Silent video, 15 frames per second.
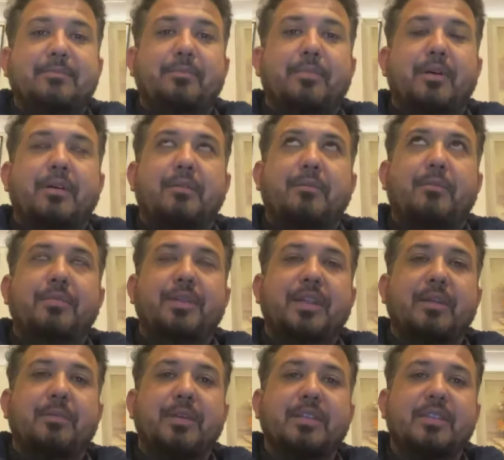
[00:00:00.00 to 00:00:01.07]
But
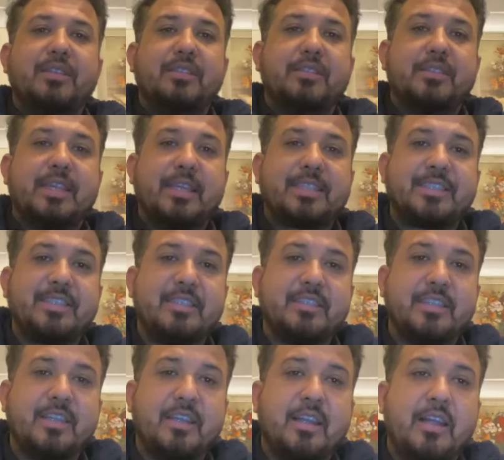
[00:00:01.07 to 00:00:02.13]
the
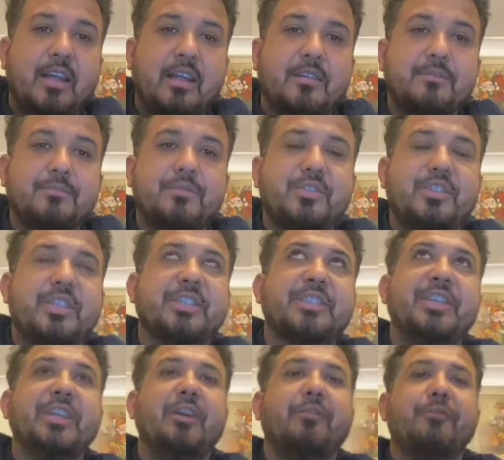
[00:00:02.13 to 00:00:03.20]
section
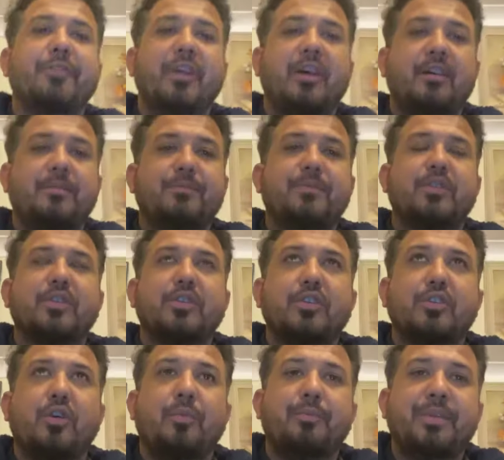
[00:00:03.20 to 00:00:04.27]
16 of the
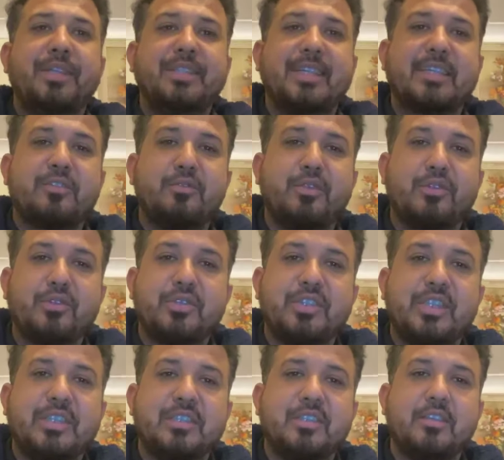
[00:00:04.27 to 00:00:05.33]
Companies Act
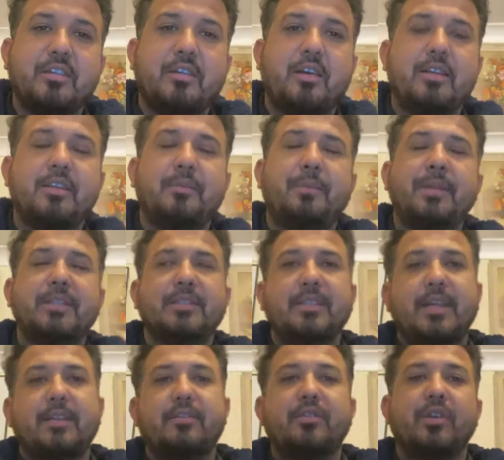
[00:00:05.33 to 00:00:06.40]
2006 underpins
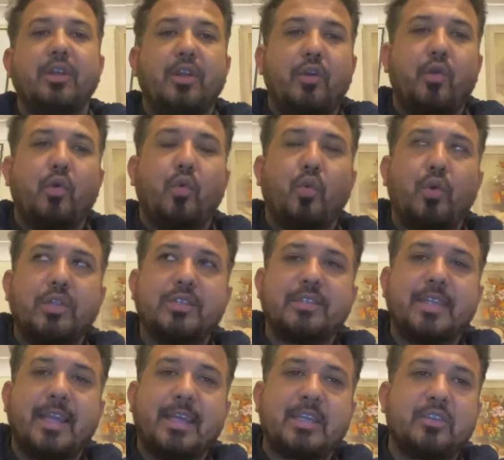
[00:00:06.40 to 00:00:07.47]
that
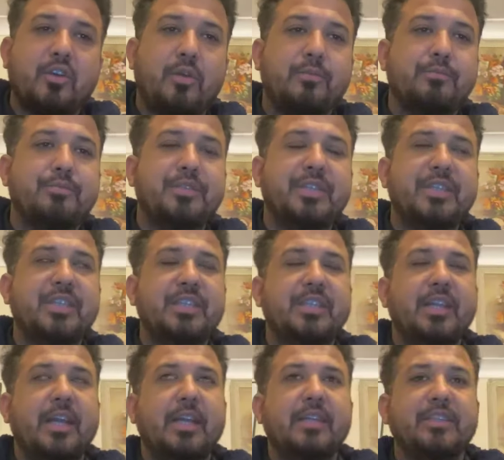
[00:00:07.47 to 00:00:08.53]
once a company
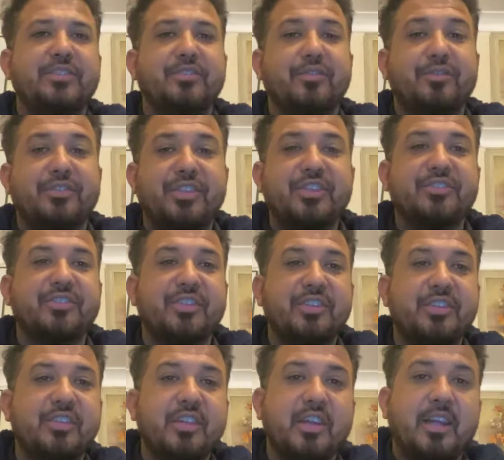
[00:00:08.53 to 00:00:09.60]
is
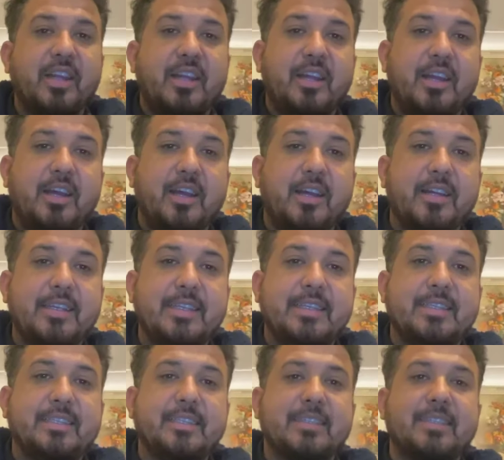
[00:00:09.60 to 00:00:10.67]
registered,
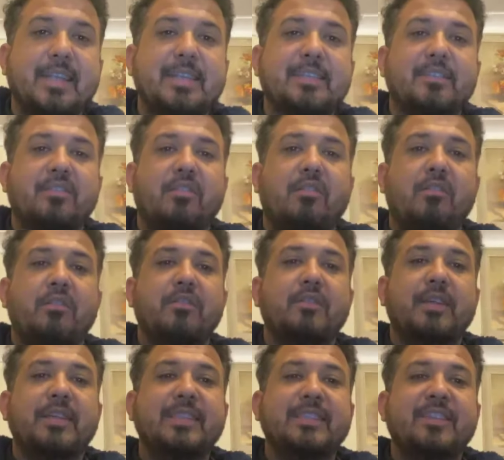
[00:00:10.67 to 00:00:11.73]
it gets all
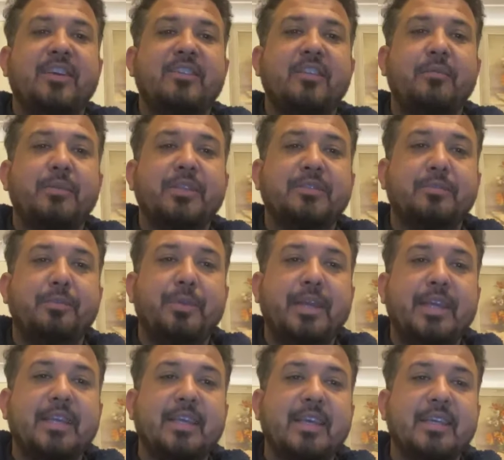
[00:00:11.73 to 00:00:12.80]
the entitlements
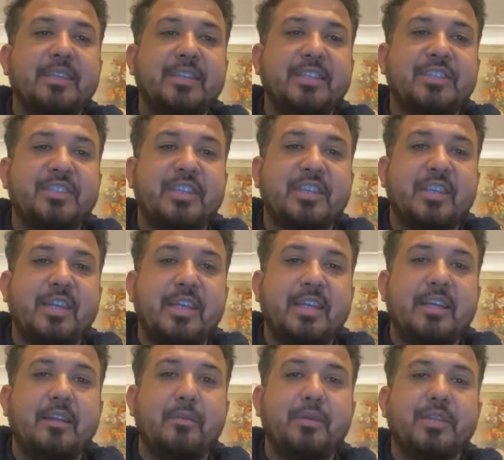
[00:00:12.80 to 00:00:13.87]
being a distinct
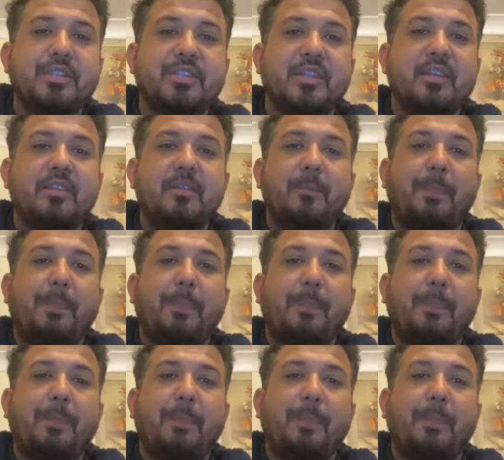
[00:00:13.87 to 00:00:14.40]
legal person.